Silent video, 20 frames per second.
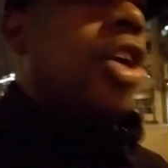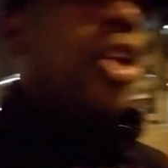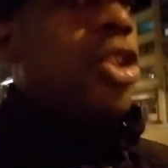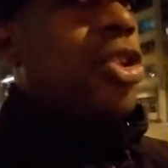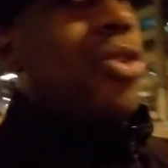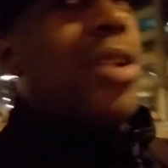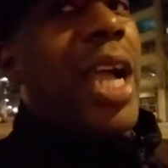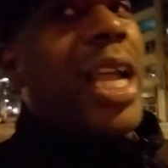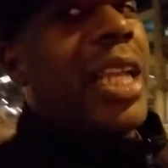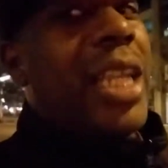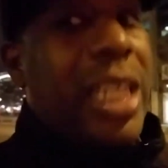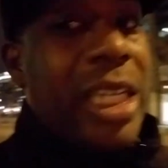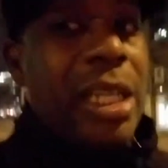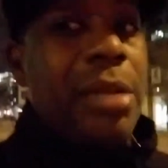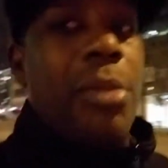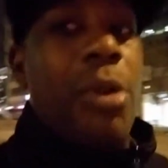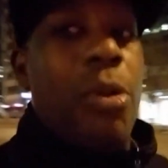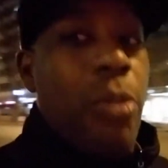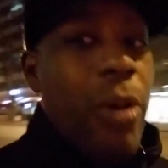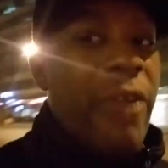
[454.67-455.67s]
You got to get
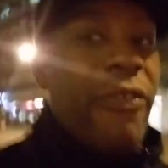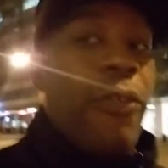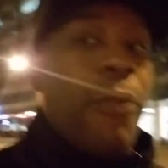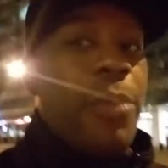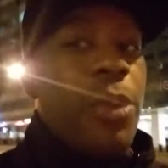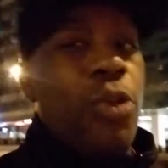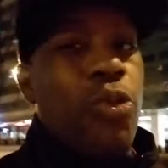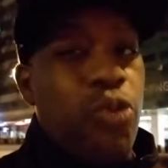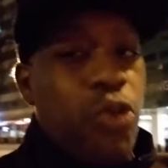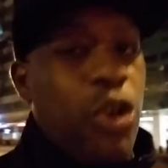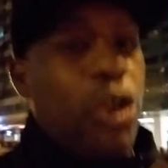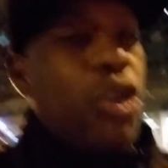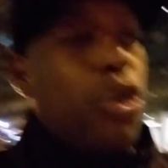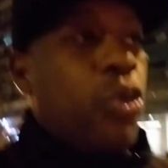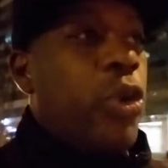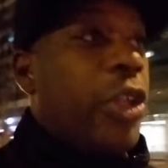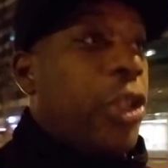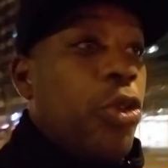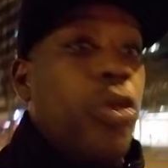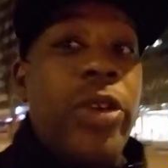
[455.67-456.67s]
them away from you real
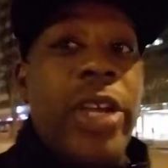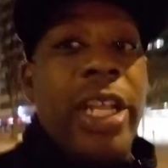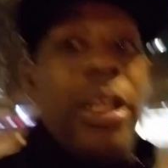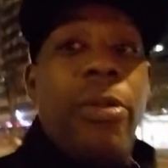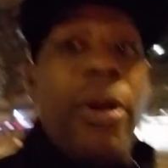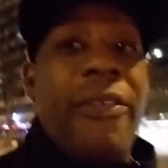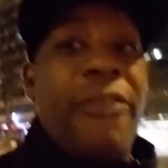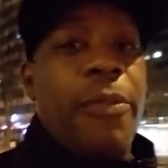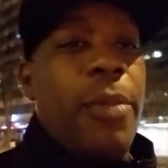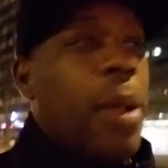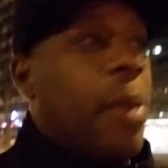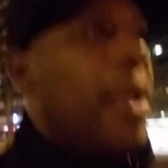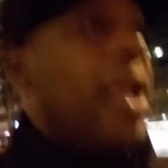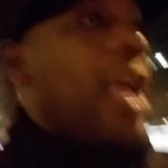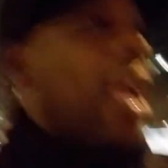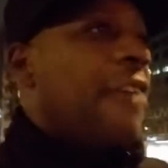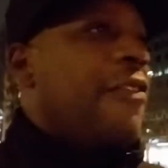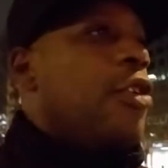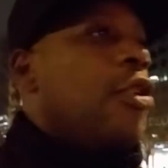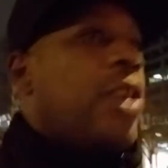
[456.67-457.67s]
quick. You get away from them.
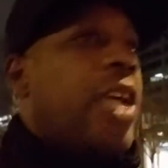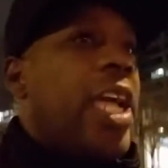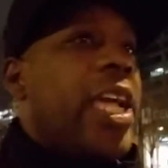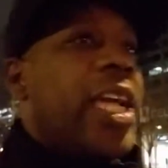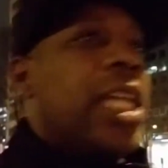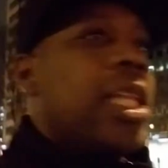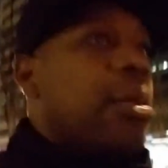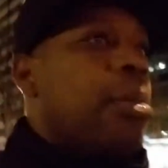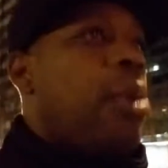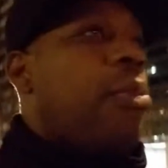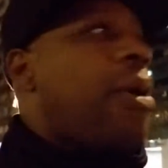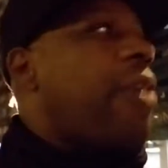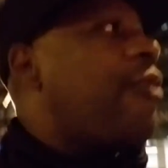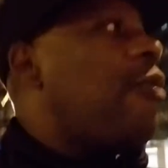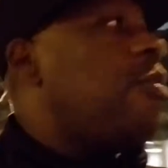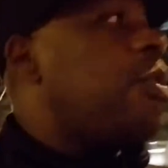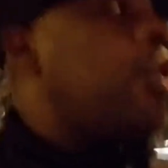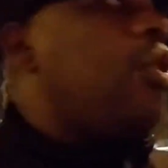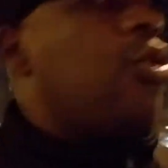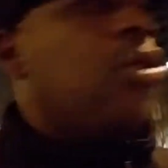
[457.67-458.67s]
If you can't get them away
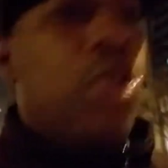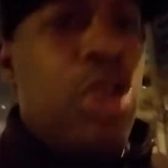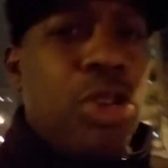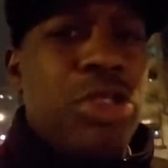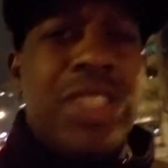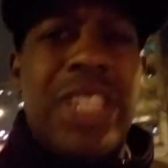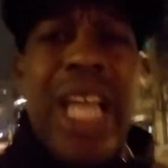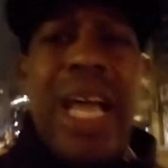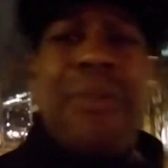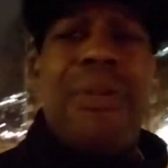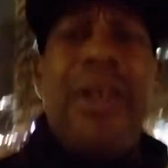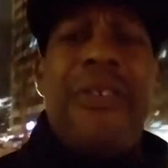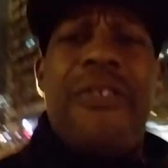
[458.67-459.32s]
from you, you stay away